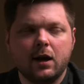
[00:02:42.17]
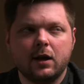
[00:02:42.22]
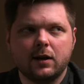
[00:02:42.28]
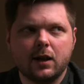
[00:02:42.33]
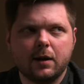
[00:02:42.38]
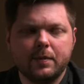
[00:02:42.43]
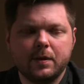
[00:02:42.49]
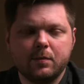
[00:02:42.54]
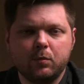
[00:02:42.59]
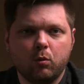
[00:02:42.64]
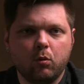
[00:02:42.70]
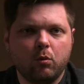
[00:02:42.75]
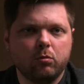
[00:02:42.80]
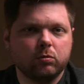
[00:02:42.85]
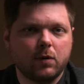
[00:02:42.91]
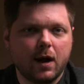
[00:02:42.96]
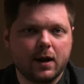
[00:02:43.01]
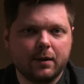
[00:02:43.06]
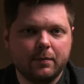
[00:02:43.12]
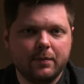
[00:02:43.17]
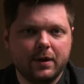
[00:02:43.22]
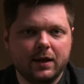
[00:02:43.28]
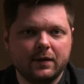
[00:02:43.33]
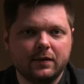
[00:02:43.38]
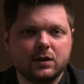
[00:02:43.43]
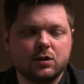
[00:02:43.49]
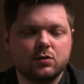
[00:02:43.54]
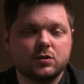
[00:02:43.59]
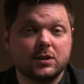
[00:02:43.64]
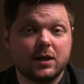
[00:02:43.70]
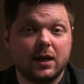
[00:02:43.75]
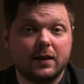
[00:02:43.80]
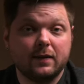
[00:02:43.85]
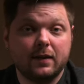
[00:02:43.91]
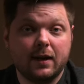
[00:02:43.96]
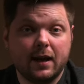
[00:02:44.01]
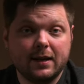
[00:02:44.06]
a lot of people will recommend that you set